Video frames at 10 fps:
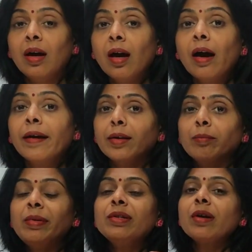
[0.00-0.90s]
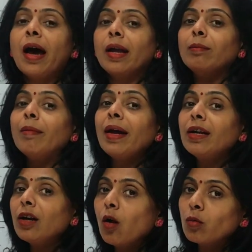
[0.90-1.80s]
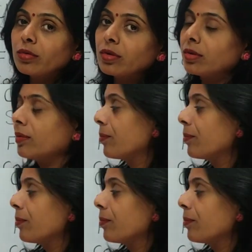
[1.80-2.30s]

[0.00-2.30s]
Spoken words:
Iron. Please iron my clothes.